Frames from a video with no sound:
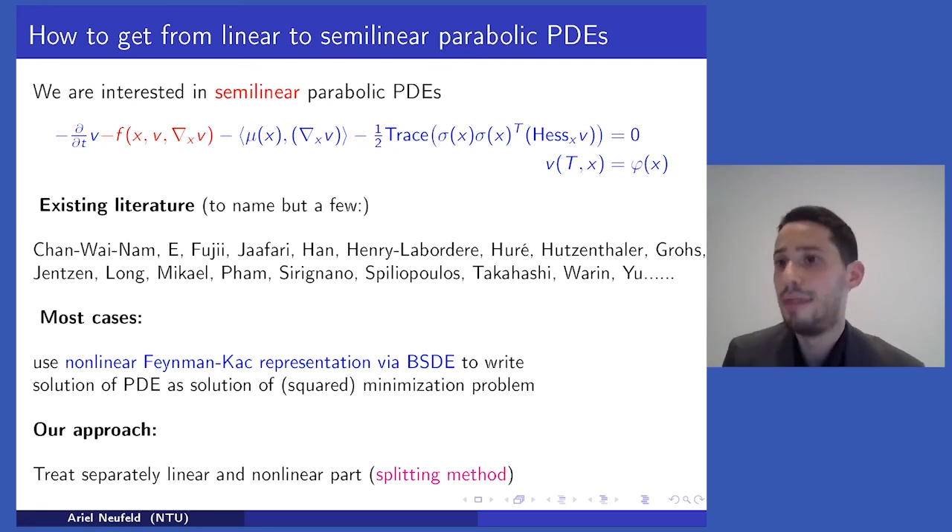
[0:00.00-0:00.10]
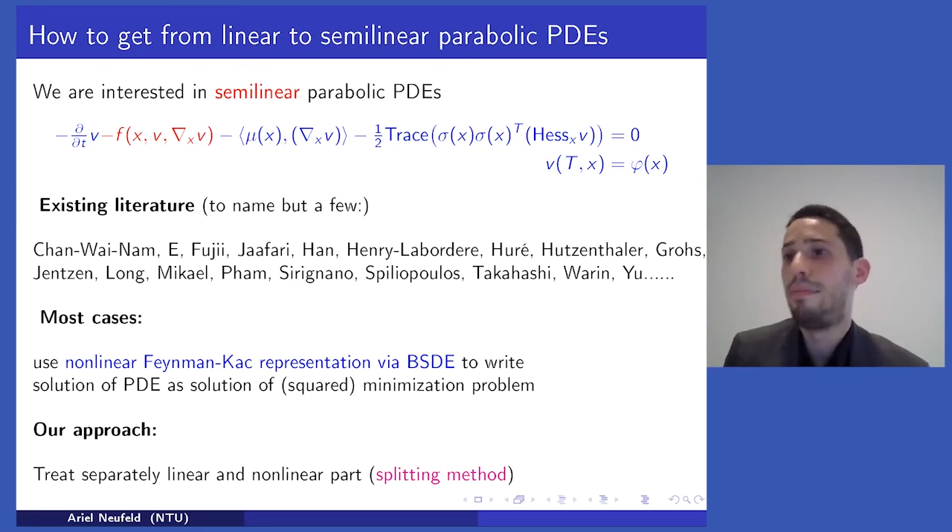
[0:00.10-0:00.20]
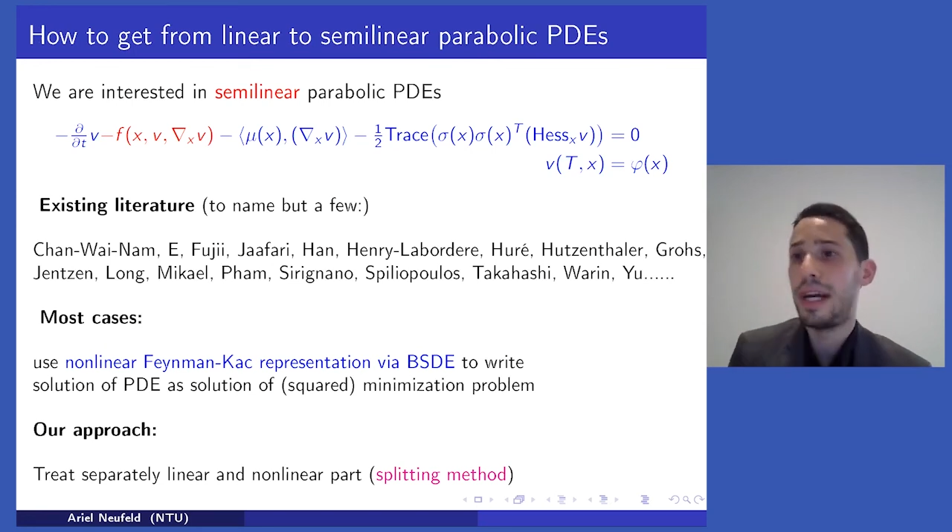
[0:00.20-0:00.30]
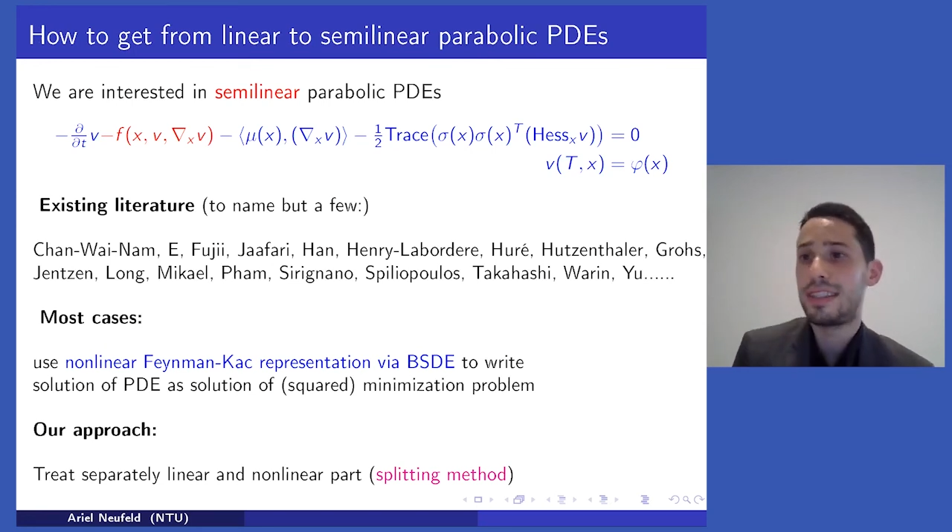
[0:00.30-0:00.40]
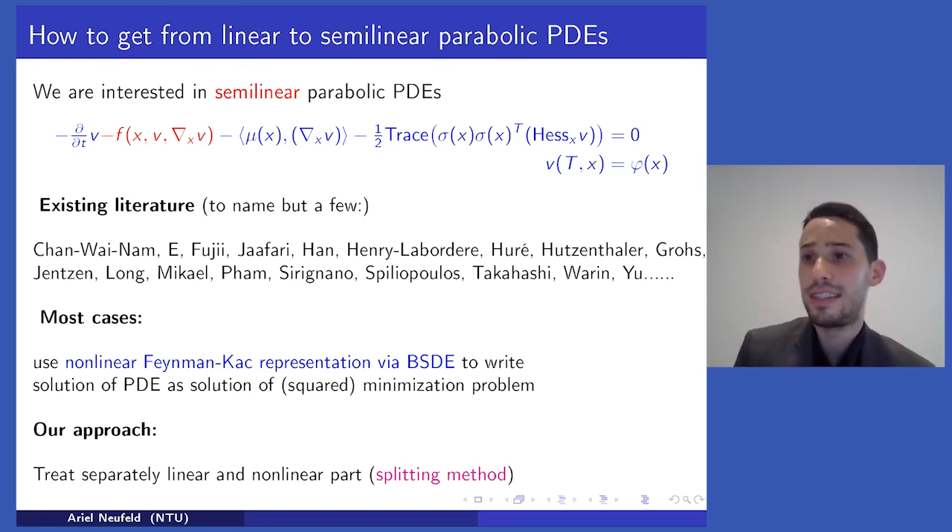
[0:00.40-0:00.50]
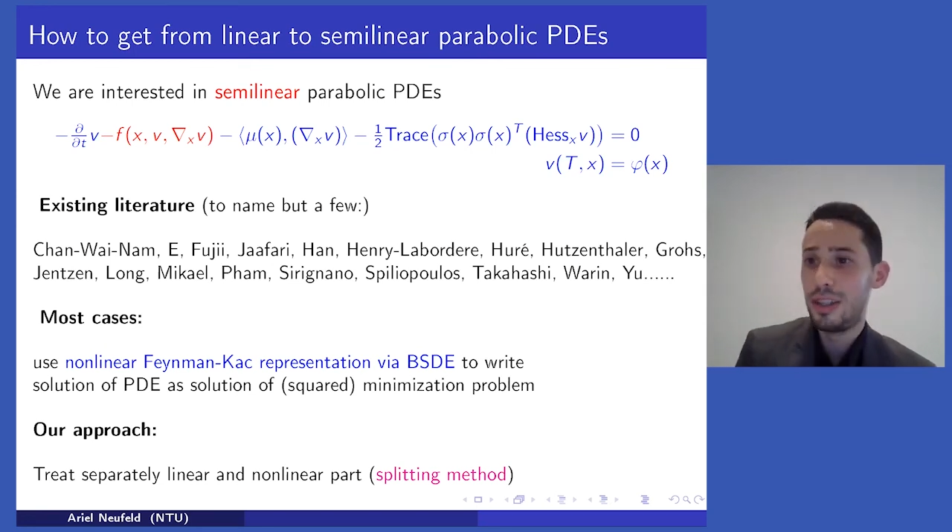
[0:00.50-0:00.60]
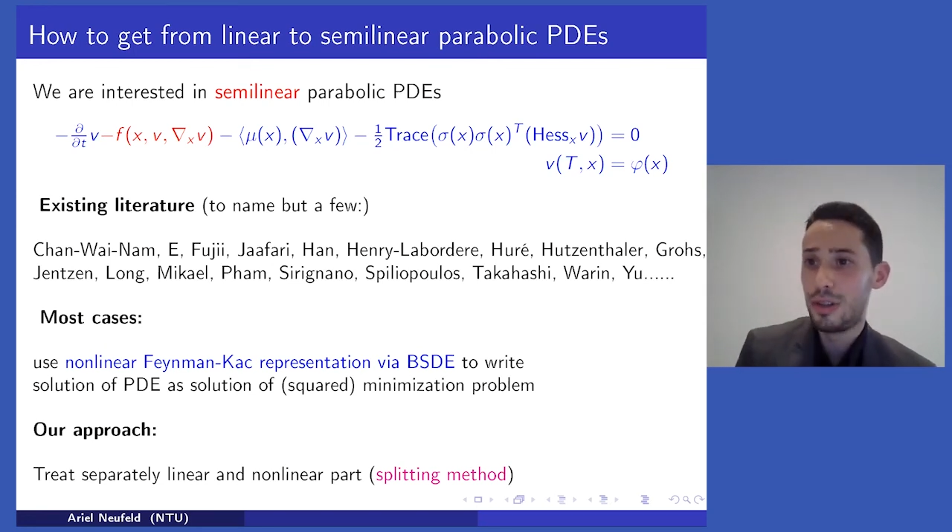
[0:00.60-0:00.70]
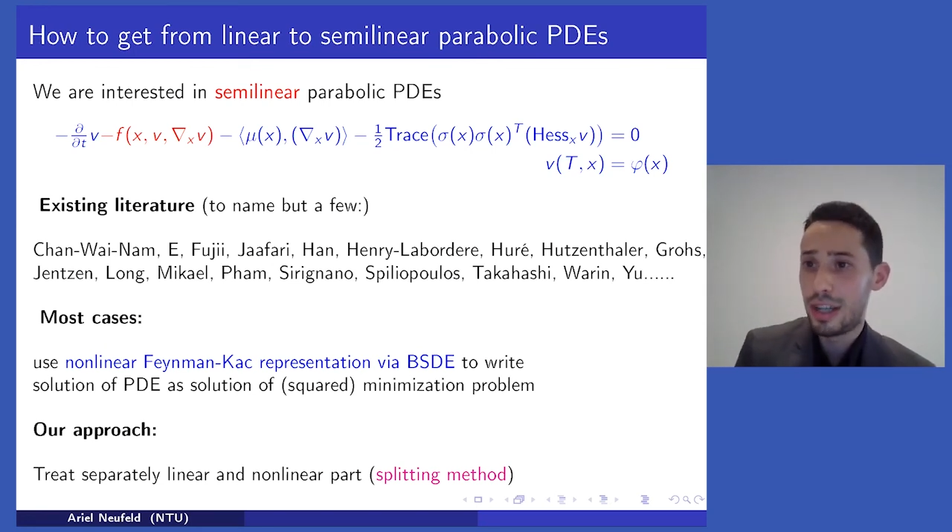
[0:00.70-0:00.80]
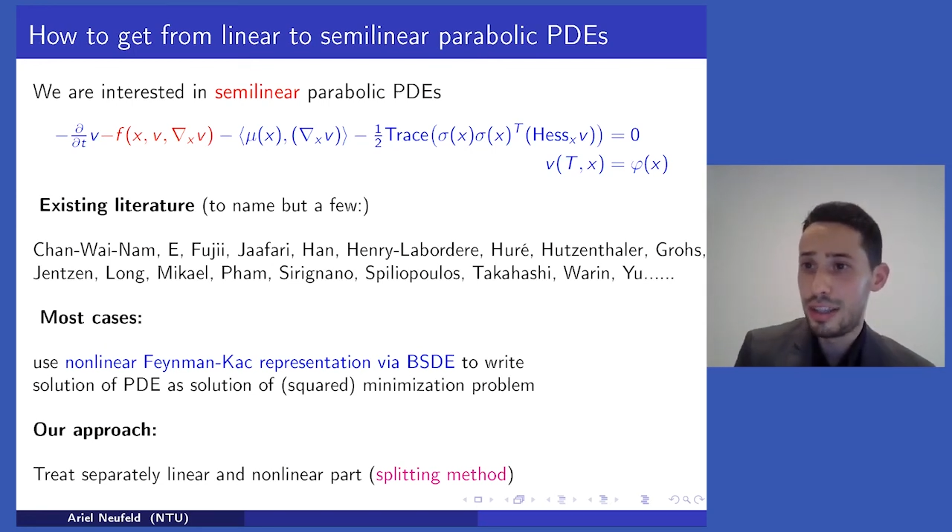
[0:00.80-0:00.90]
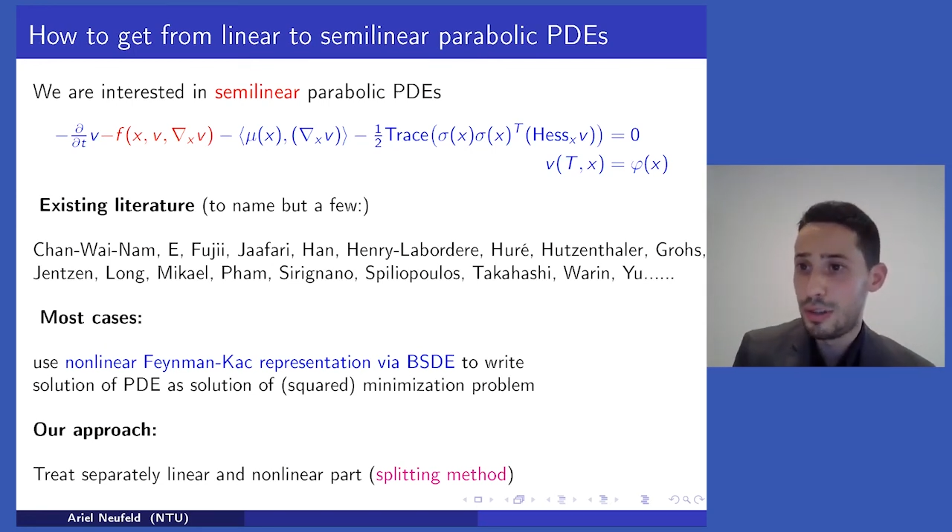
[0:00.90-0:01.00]
the best thing
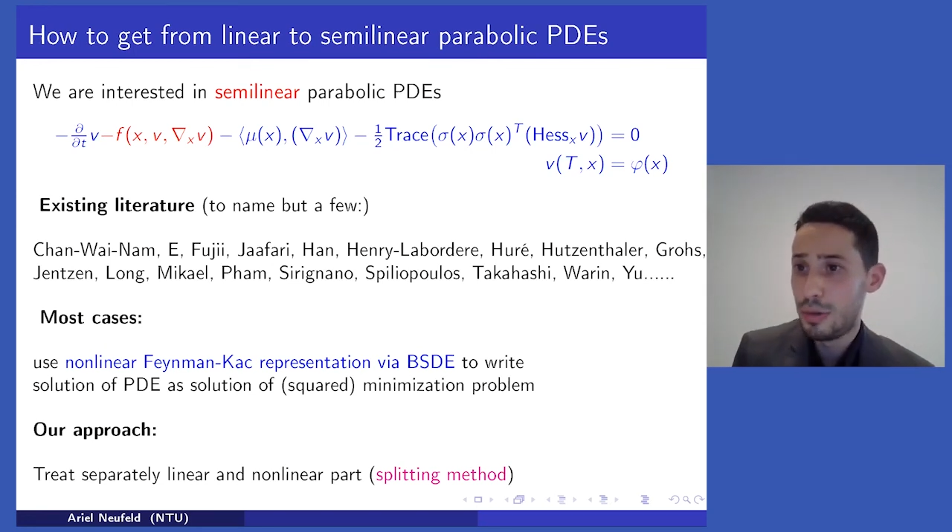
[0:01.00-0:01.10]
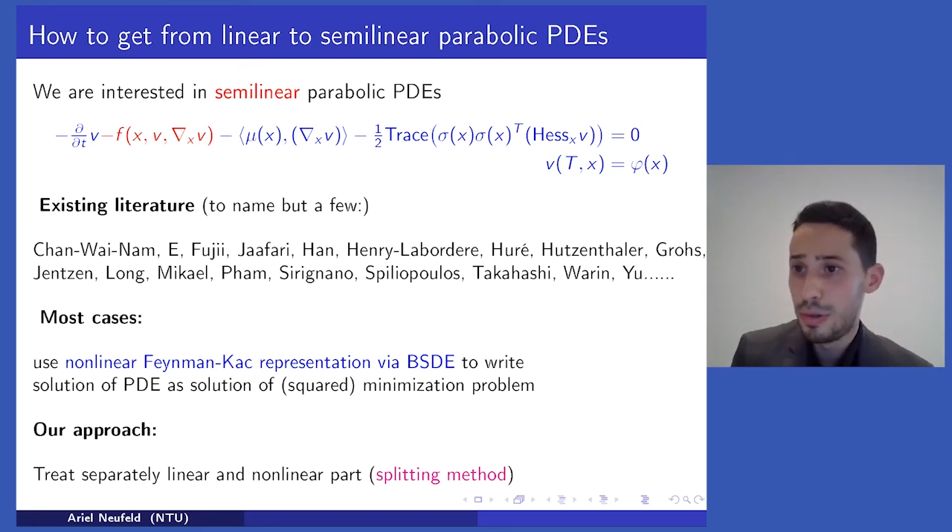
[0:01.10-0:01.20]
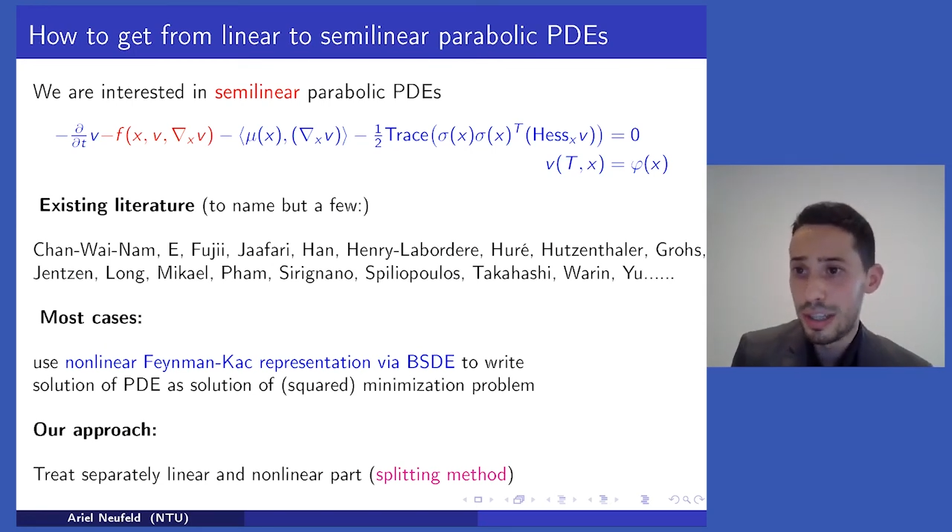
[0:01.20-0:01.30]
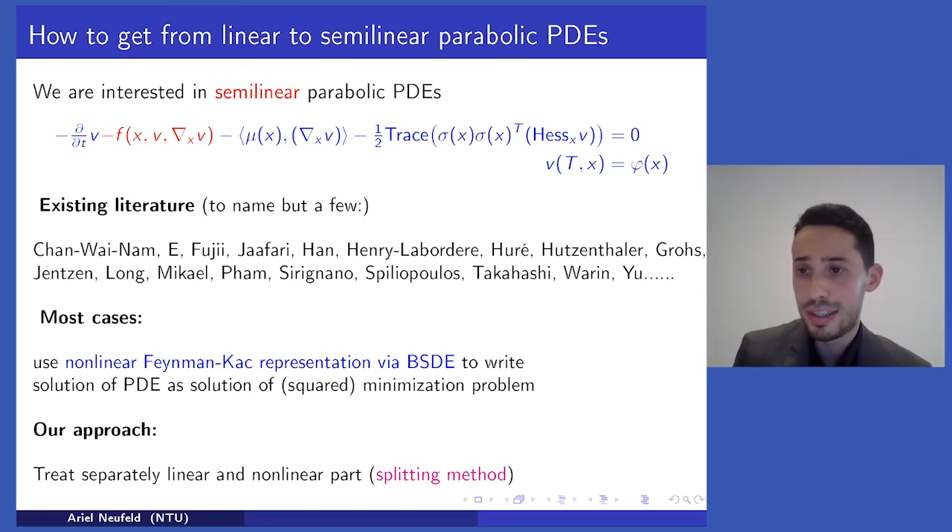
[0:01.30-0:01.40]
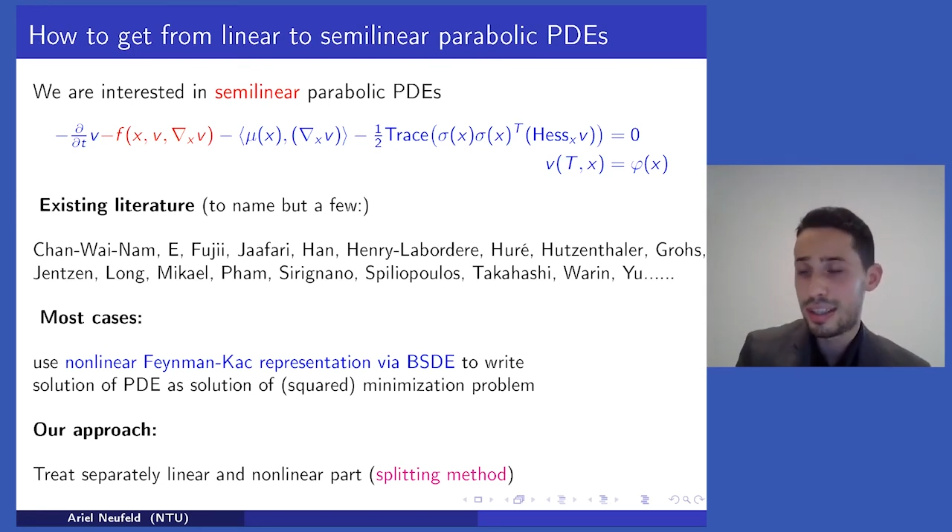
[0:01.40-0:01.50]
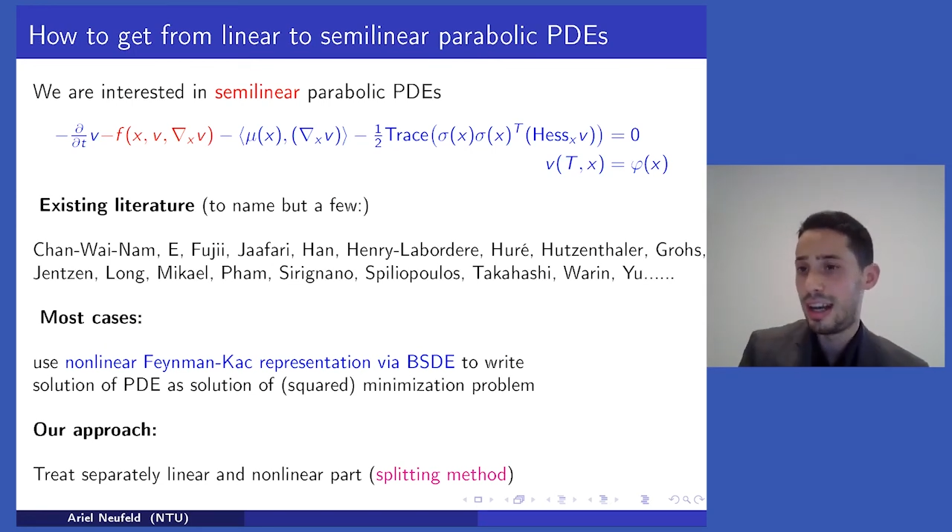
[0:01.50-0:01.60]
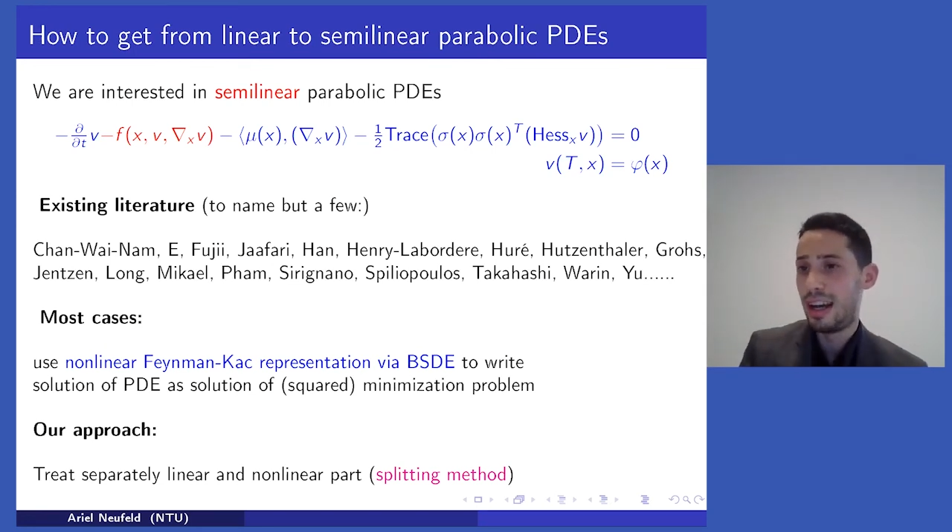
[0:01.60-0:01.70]
you can do is